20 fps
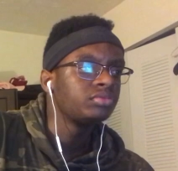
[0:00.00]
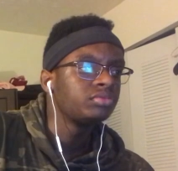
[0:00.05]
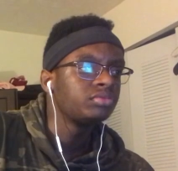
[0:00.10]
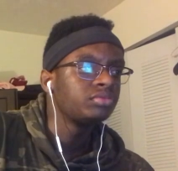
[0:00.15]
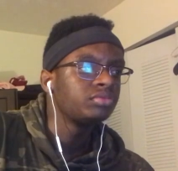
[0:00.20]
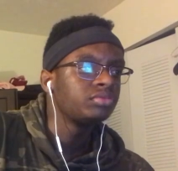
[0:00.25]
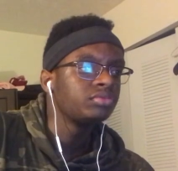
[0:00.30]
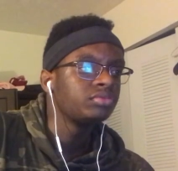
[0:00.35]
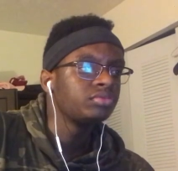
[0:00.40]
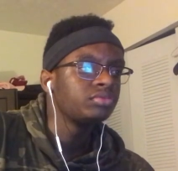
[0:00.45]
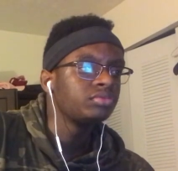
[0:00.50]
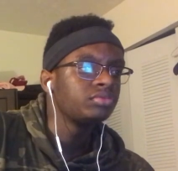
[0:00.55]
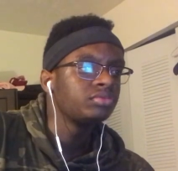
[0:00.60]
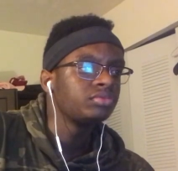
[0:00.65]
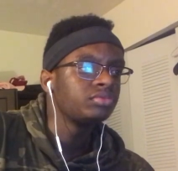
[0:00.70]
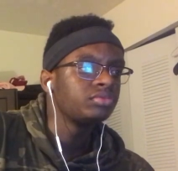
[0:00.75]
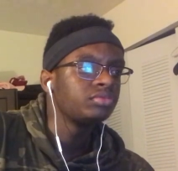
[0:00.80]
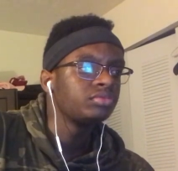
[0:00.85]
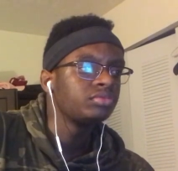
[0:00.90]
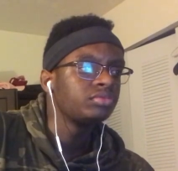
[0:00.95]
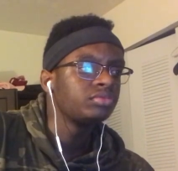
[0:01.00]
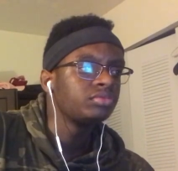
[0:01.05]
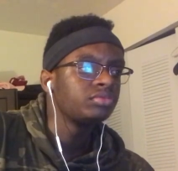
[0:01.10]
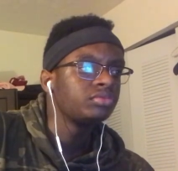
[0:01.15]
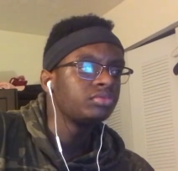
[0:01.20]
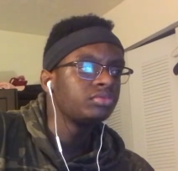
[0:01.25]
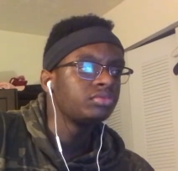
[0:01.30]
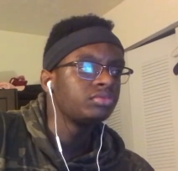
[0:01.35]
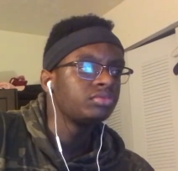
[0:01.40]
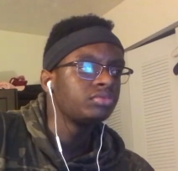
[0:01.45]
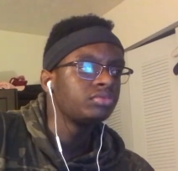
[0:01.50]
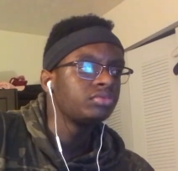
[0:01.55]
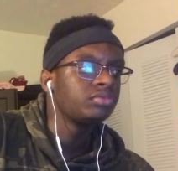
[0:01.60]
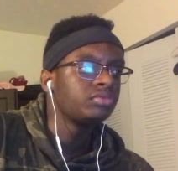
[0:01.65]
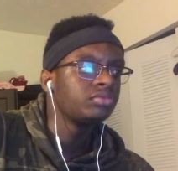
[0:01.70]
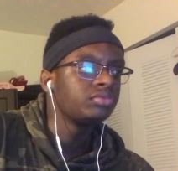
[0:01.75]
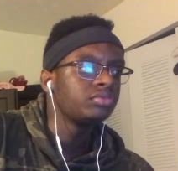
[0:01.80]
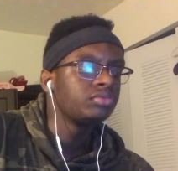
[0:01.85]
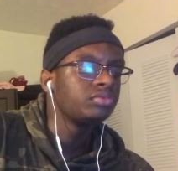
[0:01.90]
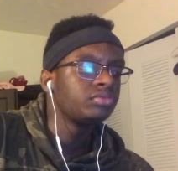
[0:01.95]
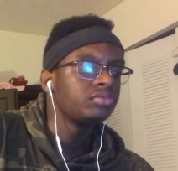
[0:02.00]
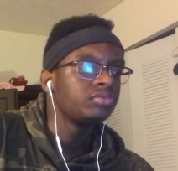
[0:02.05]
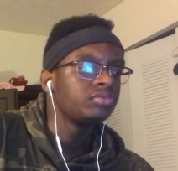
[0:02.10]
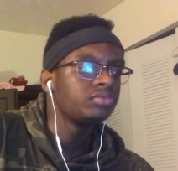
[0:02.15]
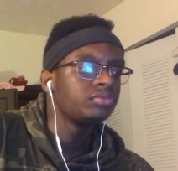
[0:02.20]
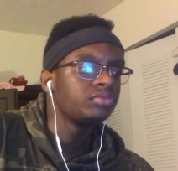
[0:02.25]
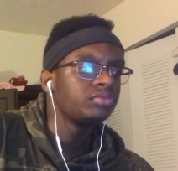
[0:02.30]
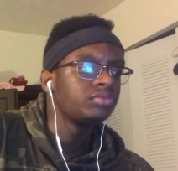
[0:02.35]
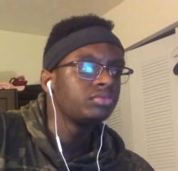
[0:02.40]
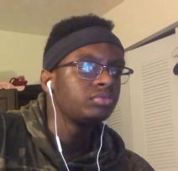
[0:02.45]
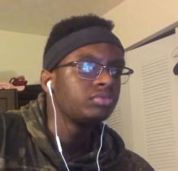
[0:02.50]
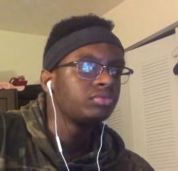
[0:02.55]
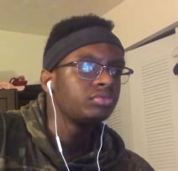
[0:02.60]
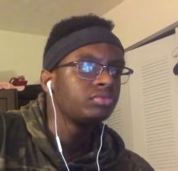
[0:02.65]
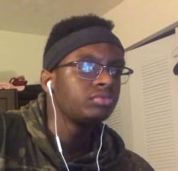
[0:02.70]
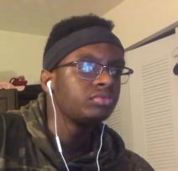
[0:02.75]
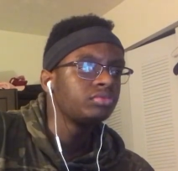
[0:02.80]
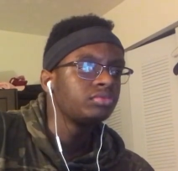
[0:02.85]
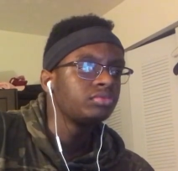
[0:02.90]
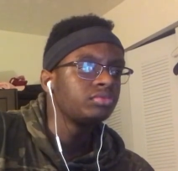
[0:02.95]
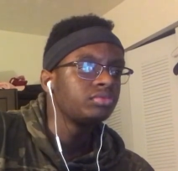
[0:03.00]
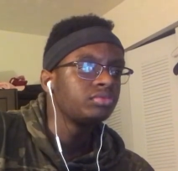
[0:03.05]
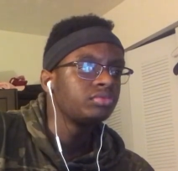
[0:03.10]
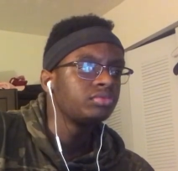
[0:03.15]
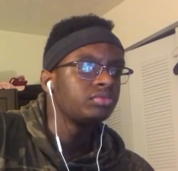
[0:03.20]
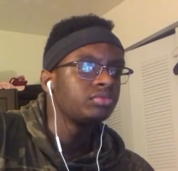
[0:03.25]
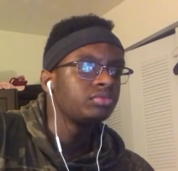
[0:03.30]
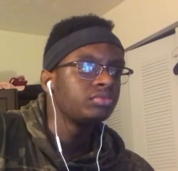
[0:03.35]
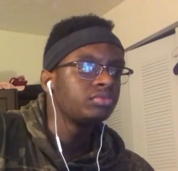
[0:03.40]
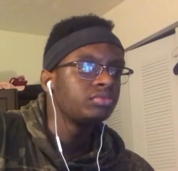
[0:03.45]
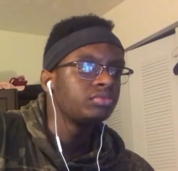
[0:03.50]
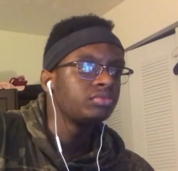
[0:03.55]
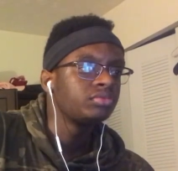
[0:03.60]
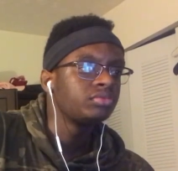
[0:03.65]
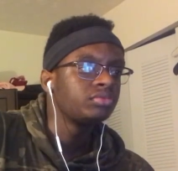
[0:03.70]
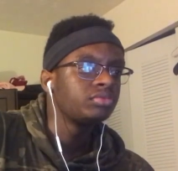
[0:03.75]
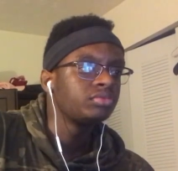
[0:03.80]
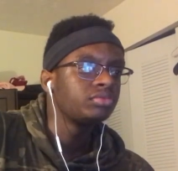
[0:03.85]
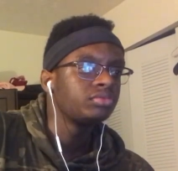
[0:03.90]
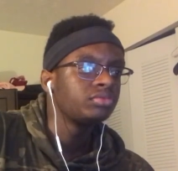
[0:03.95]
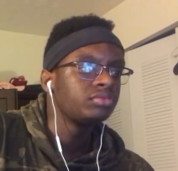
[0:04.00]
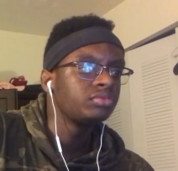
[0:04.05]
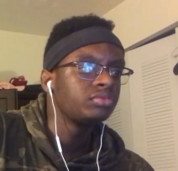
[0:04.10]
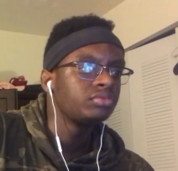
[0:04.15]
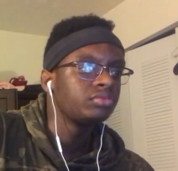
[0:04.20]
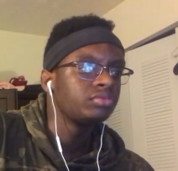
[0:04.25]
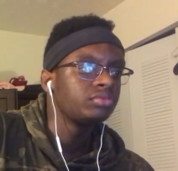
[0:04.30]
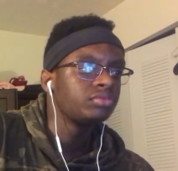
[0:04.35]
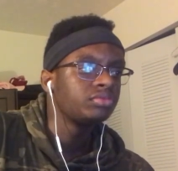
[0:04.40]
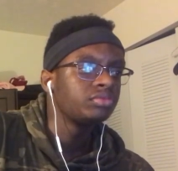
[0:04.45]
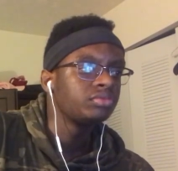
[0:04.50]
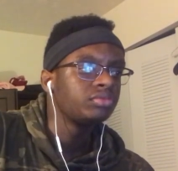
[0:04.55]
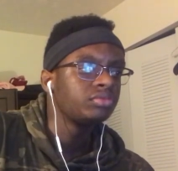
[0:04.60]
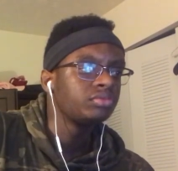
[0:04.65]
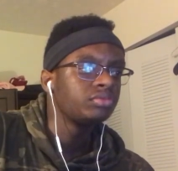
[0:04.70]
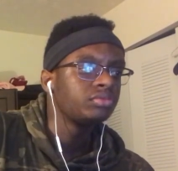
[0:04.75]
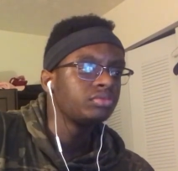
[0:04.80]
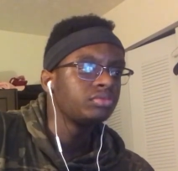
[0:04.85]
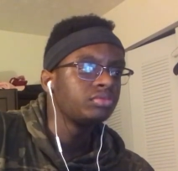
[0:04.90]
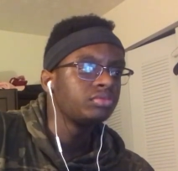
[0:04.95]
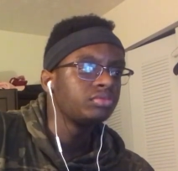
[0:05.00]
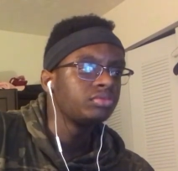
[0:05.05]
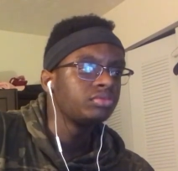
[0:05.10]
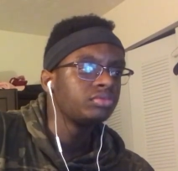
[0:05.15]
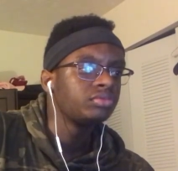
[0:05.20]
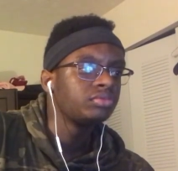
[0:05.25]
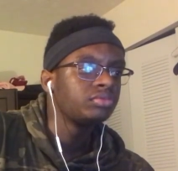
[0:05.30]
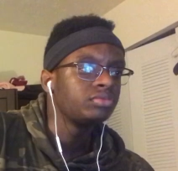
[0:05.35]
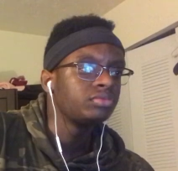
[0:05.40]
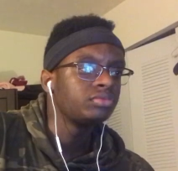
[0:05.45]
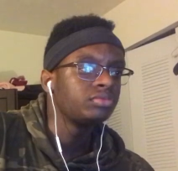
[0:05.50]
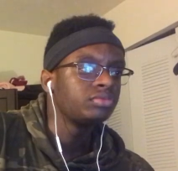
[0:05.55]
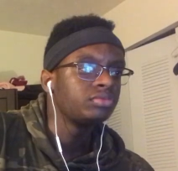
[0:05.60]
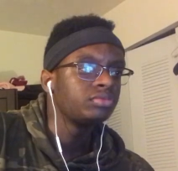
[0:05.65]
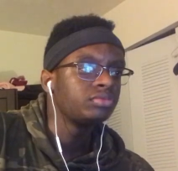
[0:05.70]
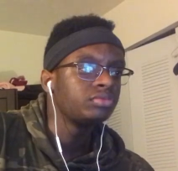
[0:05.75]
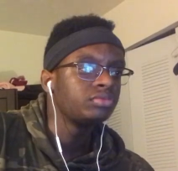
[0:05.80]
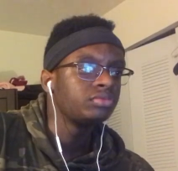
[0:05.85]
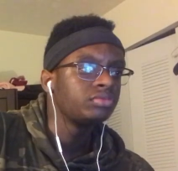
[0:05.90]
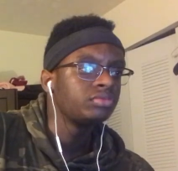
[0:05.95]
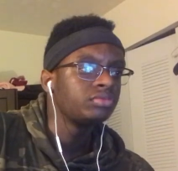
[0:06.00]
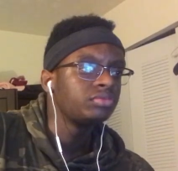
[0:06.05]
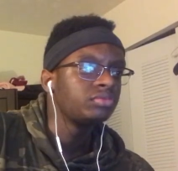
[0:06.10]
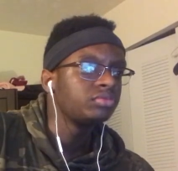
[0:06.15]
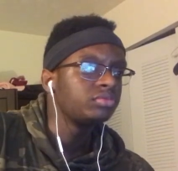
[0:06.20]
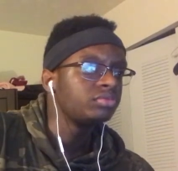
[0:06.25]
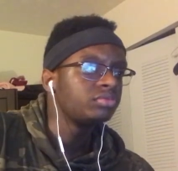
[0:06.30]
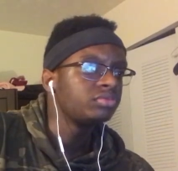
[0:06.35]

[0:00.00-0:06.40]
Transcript: (silence)